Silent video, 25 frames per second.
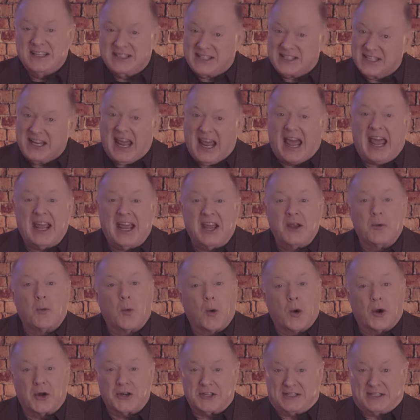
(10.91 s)
Today,
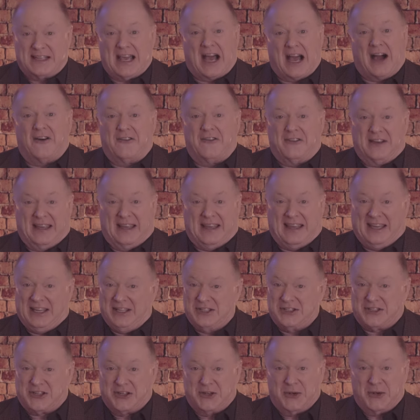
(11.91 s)
we're delving
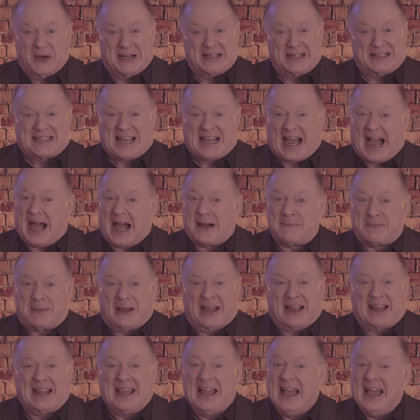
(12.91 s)
into a
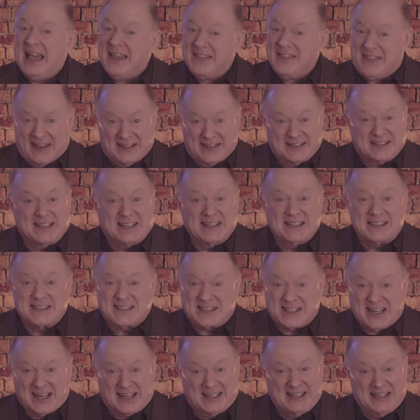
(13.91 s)
topic that can
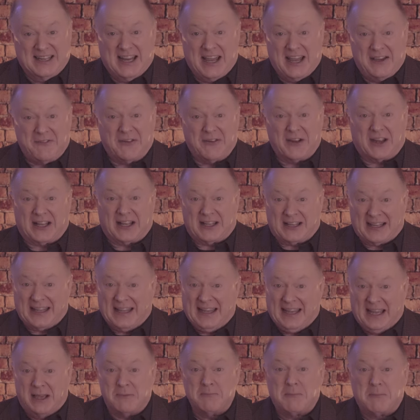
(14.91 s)

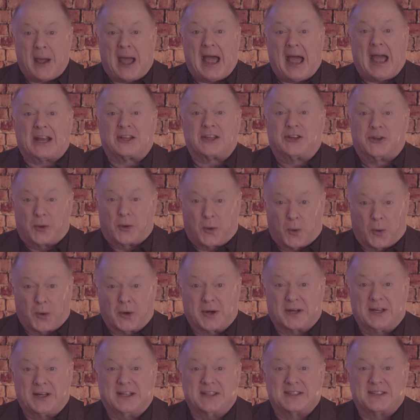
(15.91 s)
significantly impact your
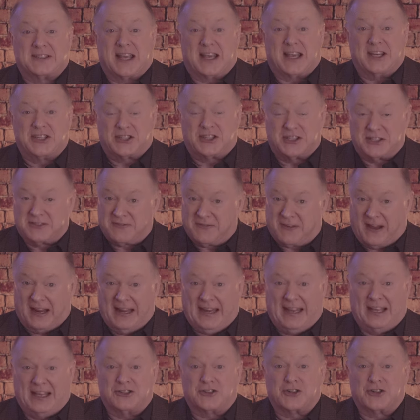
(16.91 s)
organization's
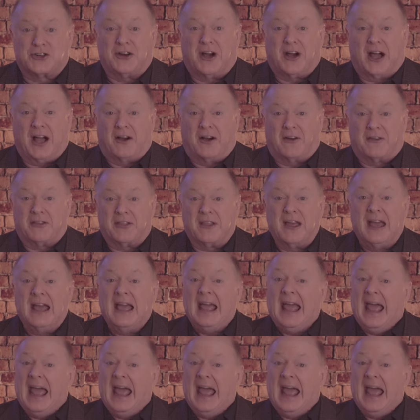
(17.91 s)
financial health